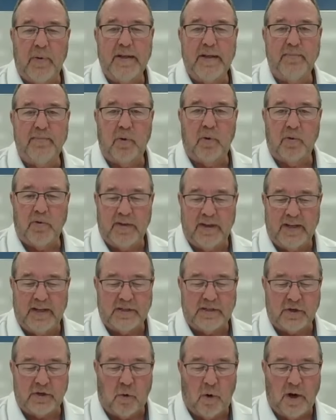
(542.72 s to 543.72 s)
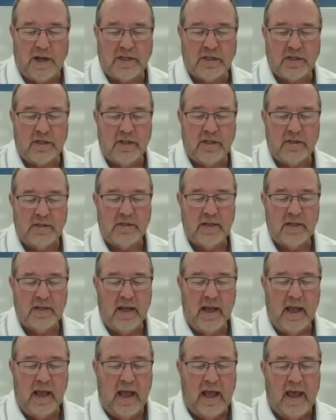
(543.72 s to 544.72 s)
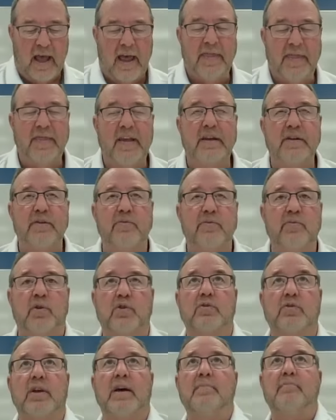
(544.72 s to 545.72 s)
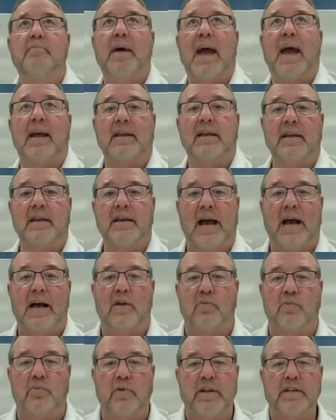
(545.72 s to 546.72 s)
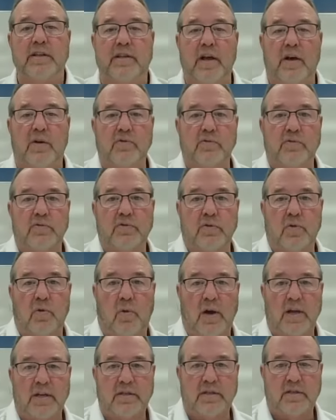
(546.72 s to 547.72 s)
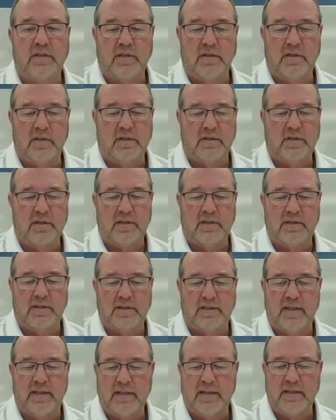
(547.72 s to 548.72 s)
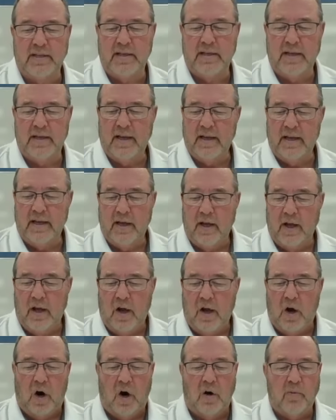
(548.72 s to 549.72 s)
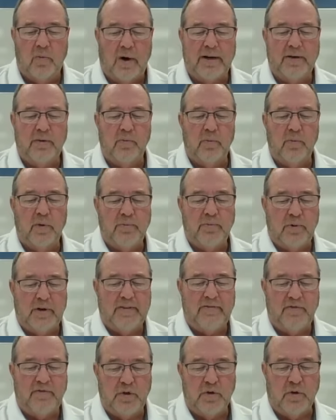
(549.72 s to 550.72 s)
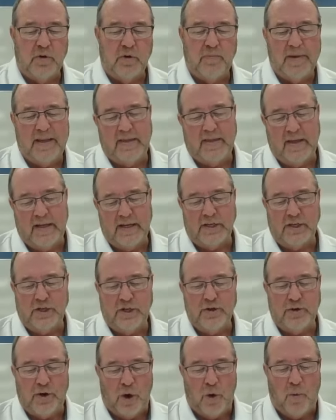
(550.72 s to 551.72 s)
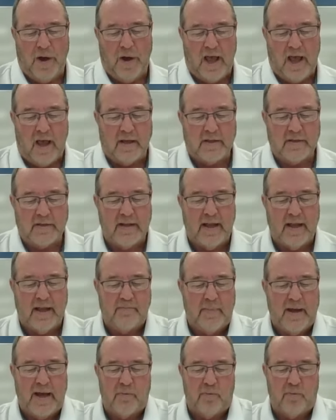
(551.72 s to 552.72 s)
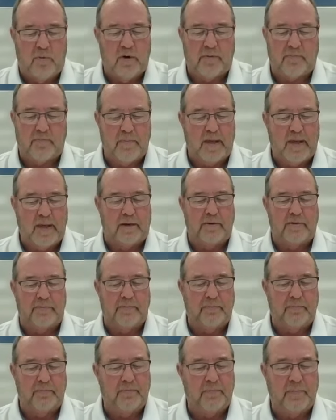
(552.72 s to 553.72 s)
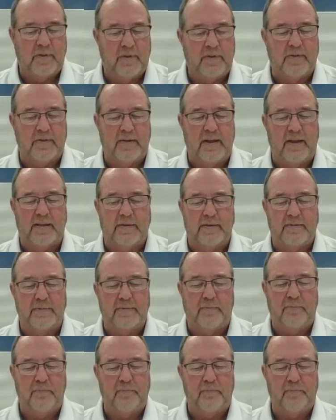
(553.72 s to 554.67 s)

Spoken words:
people these questions, and then we'll come back and I'll read those questions to see, or why don't we review them and then you go ask? That might work better. It says,